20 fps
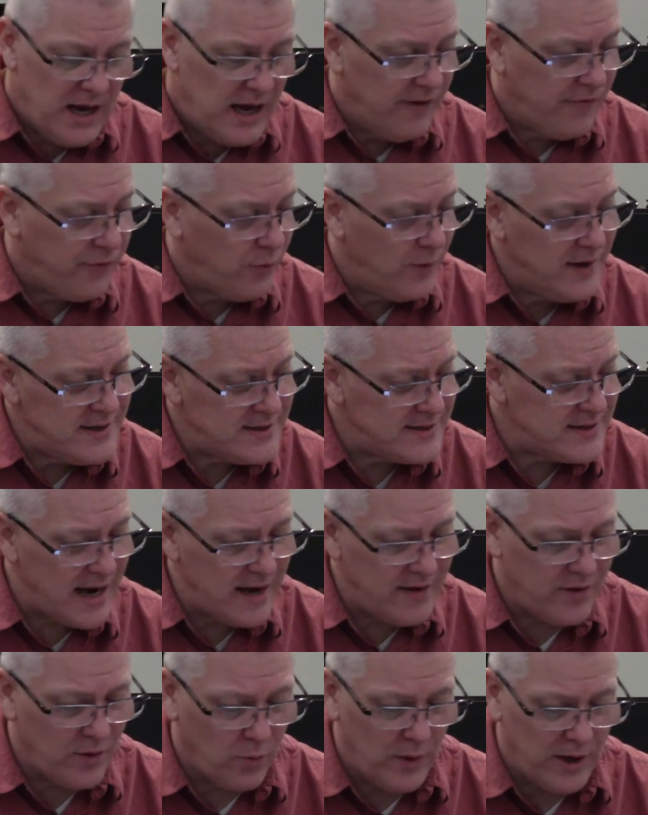If we
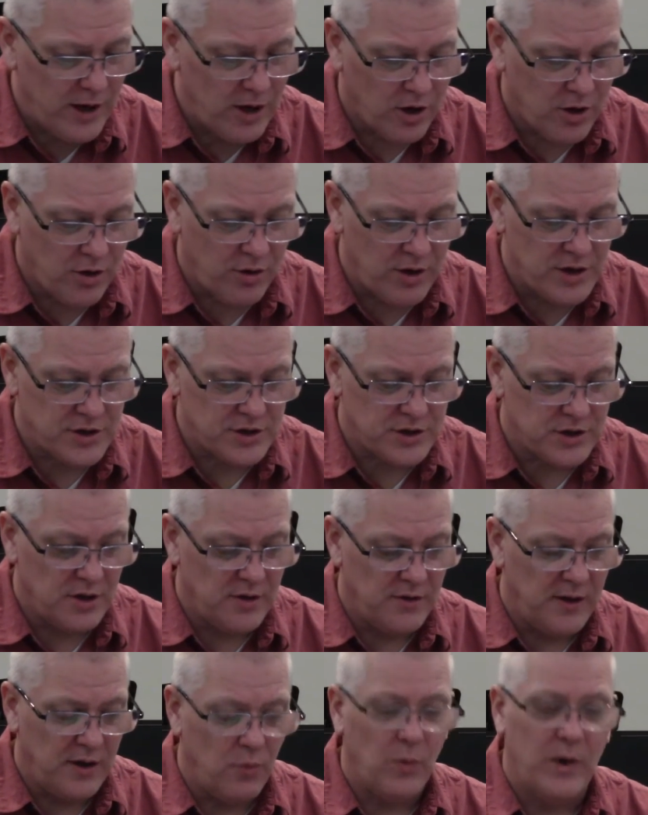say that we are
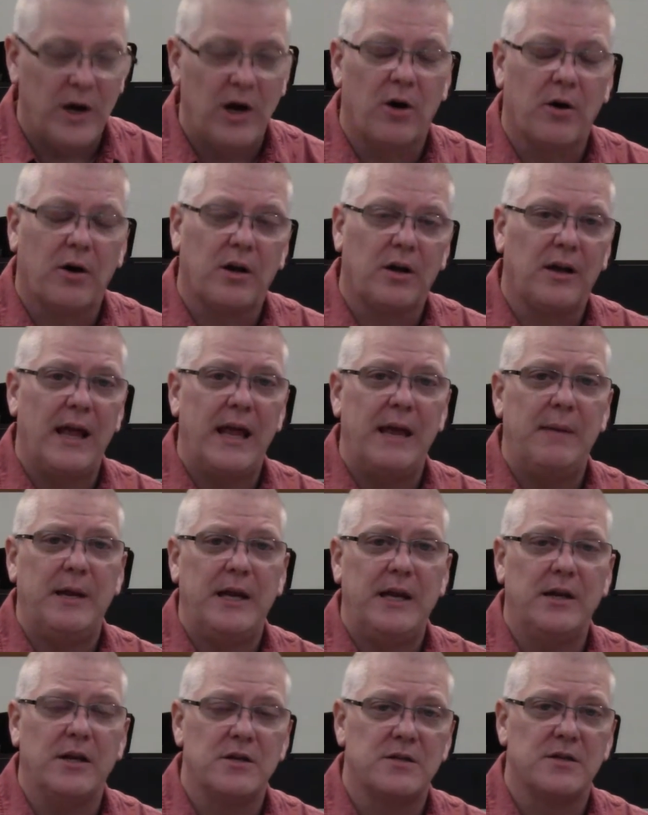Christian, then we are
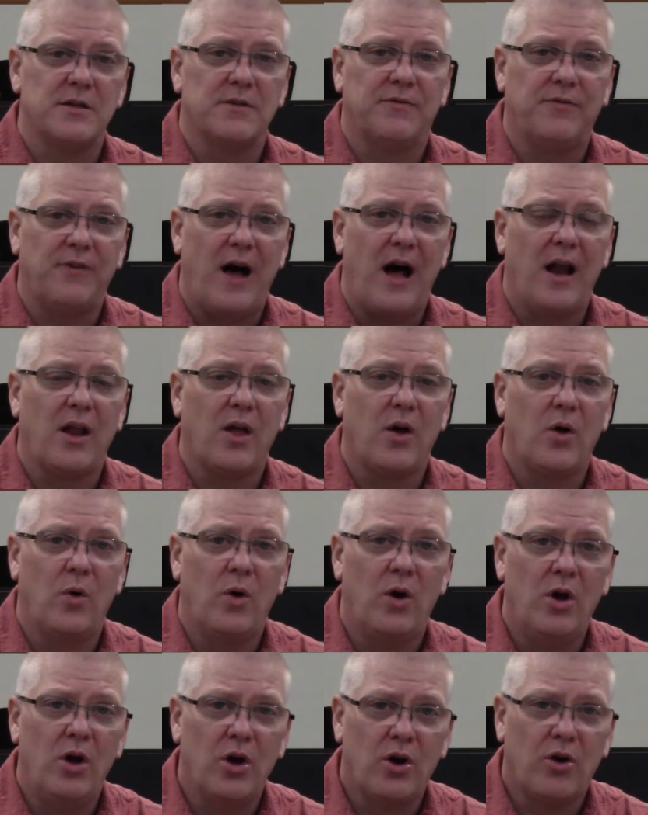claiming to
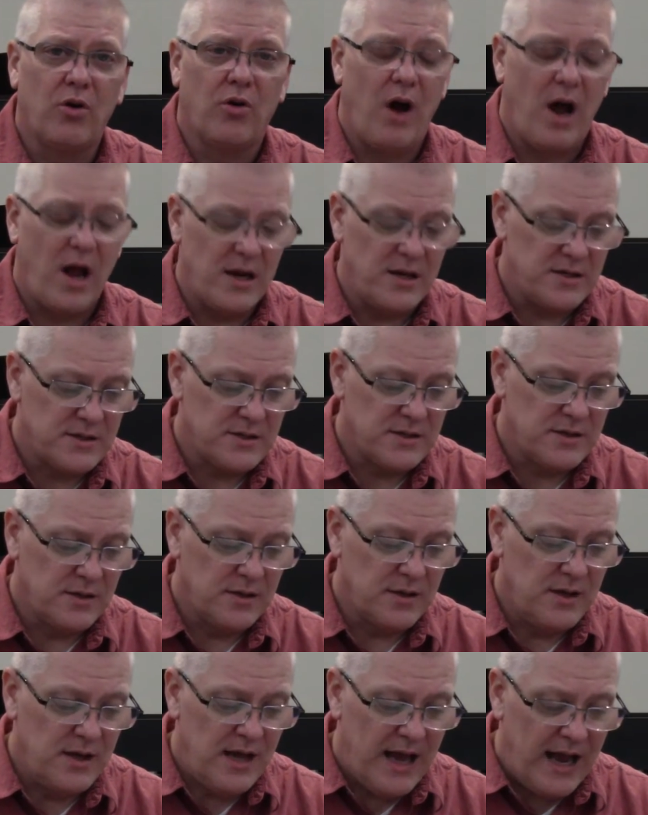follow Christ.
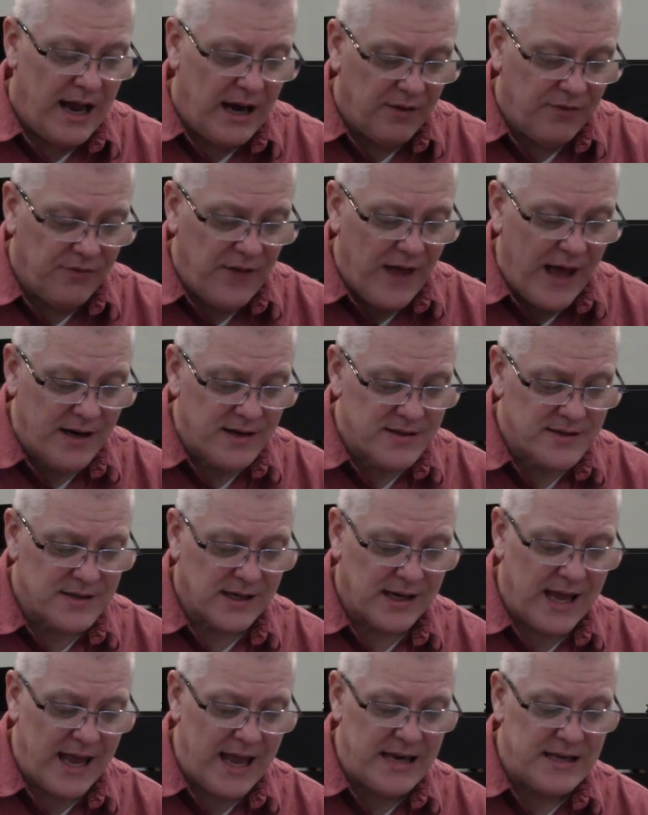And if that is
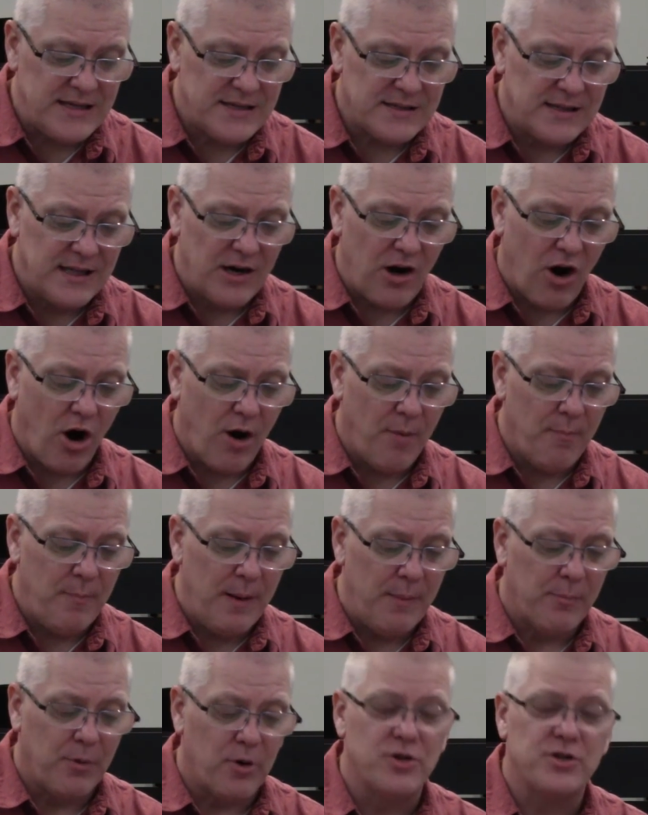the case, then our
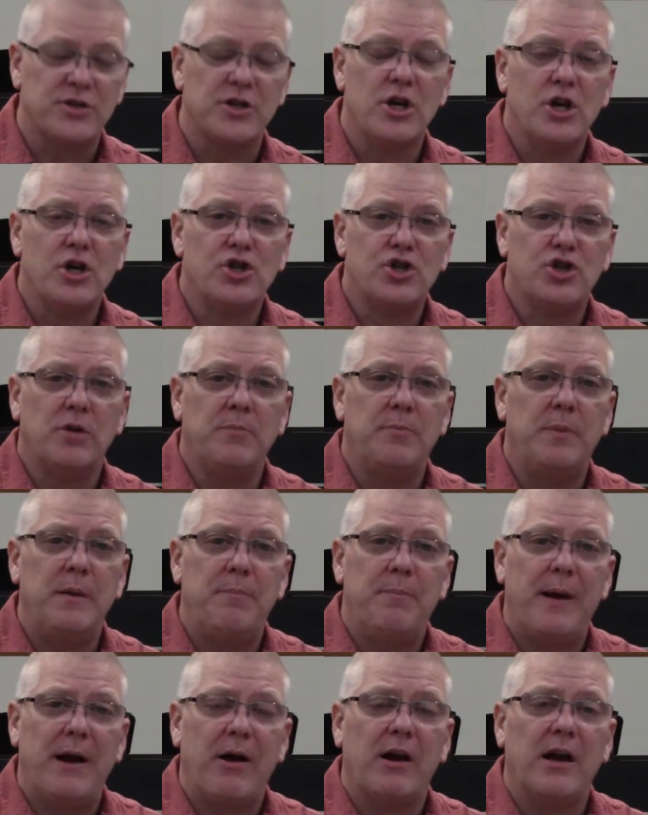members should
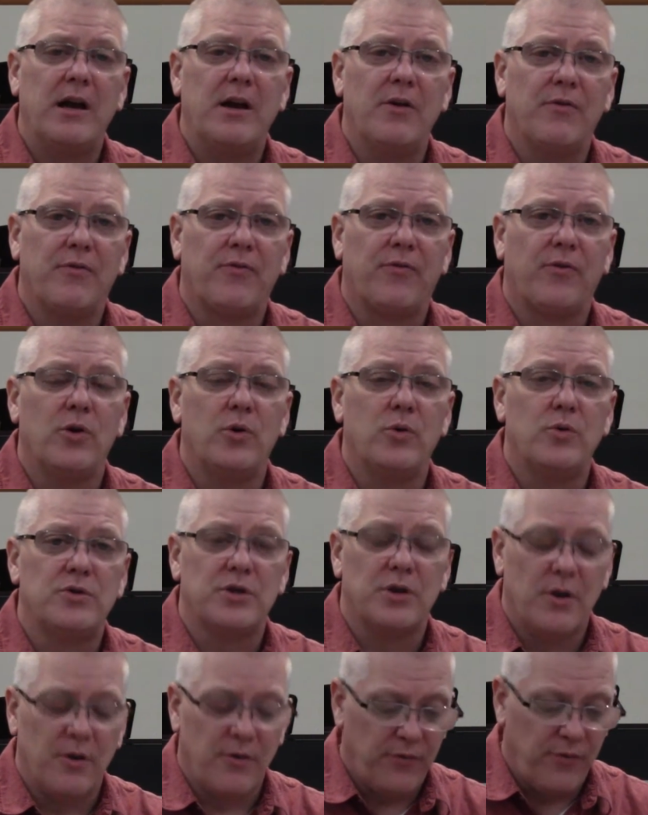be bearing
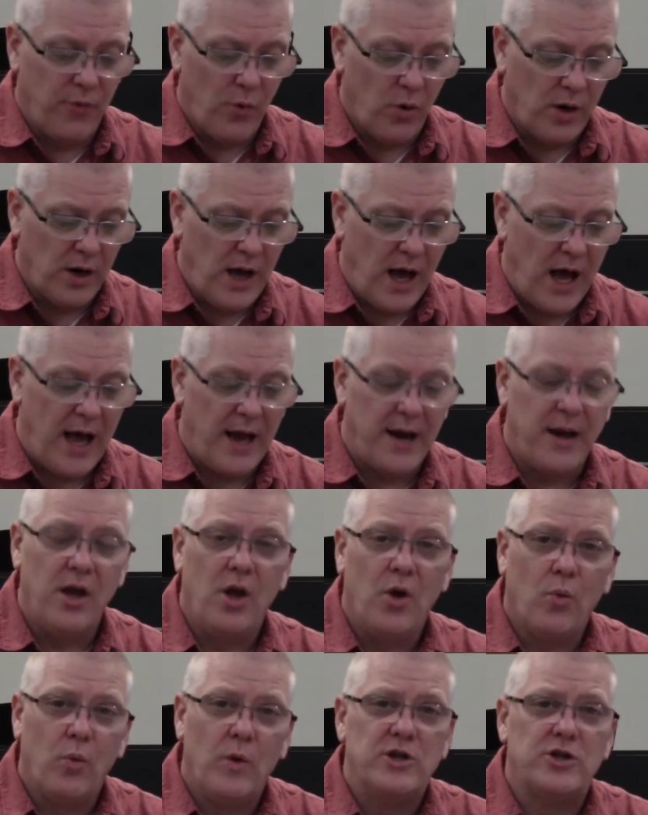fruit for God.
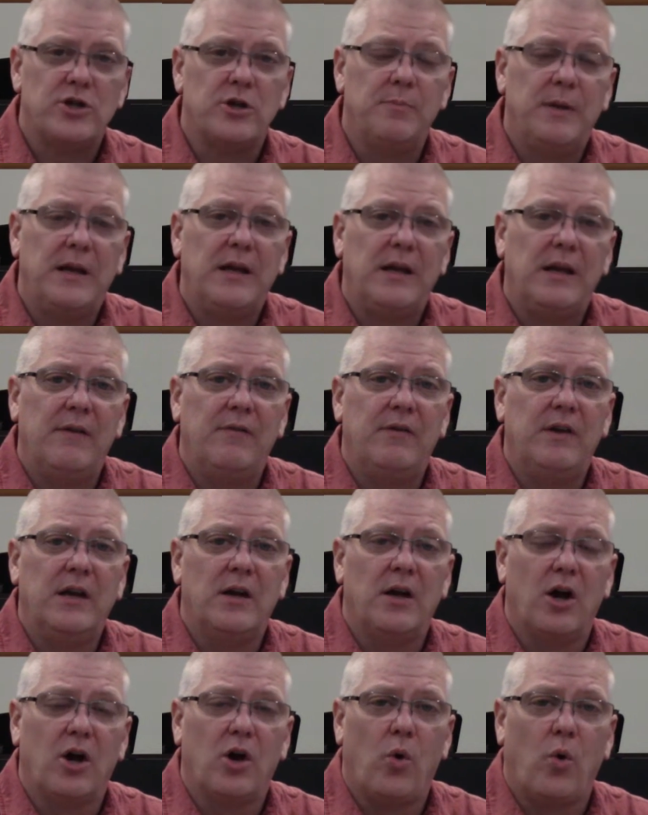We should be
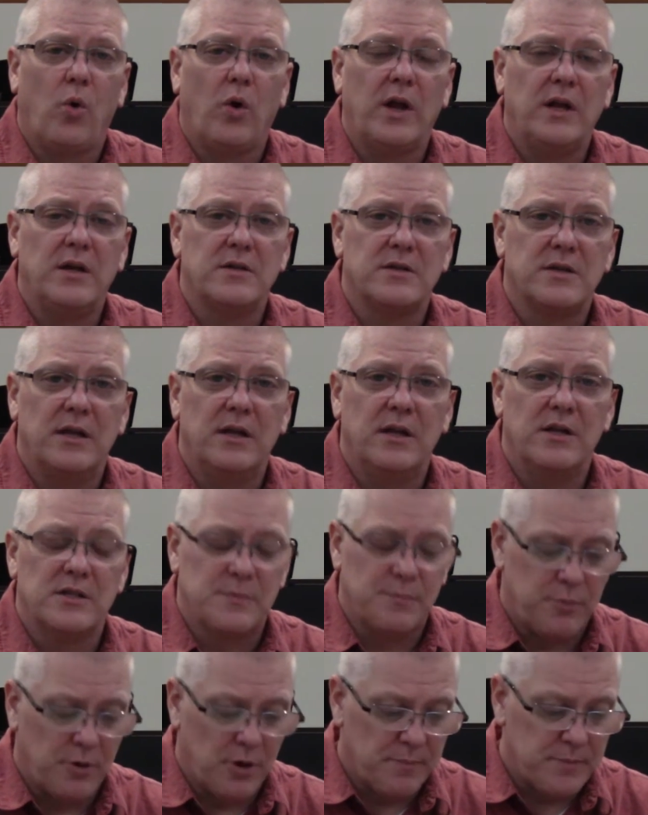living according to
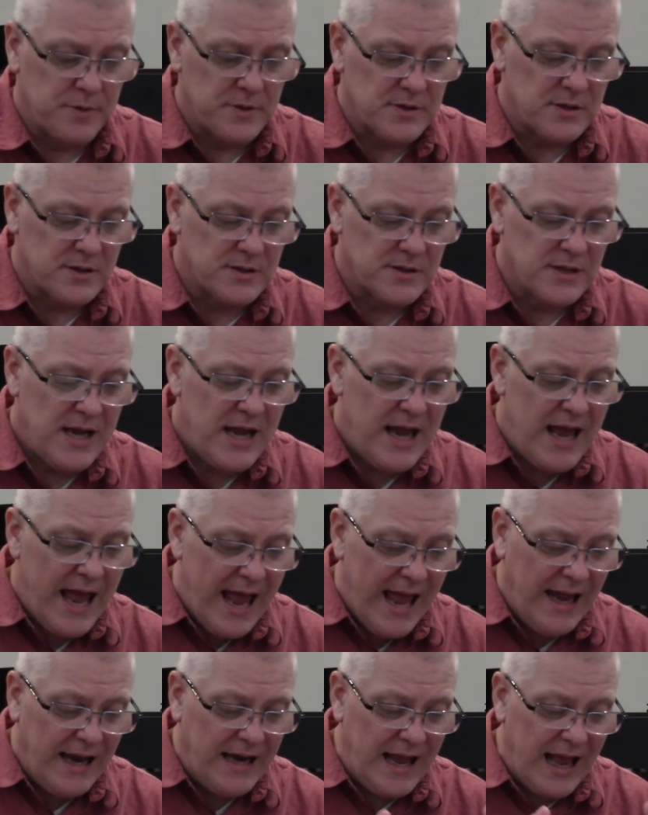His purposes.
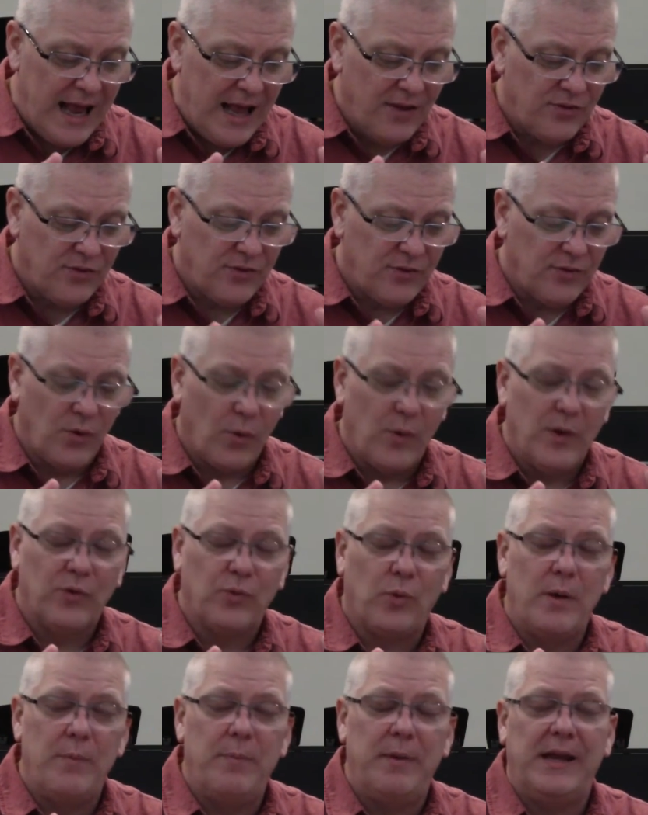And as
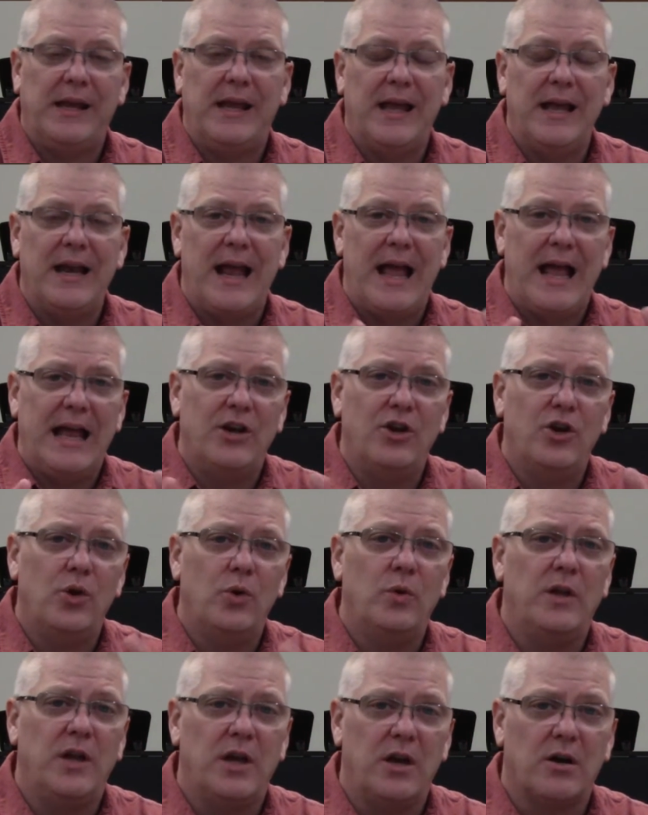we begin a
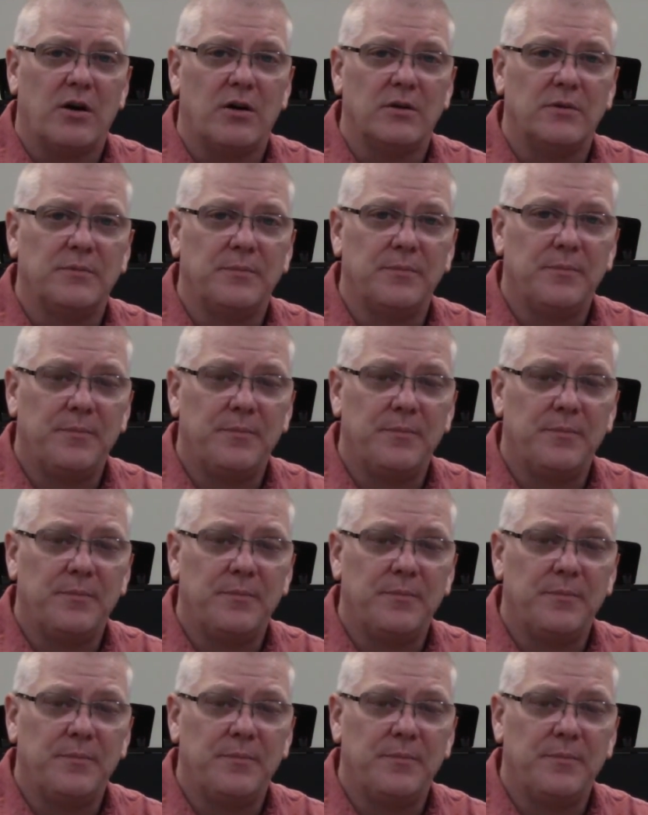new year,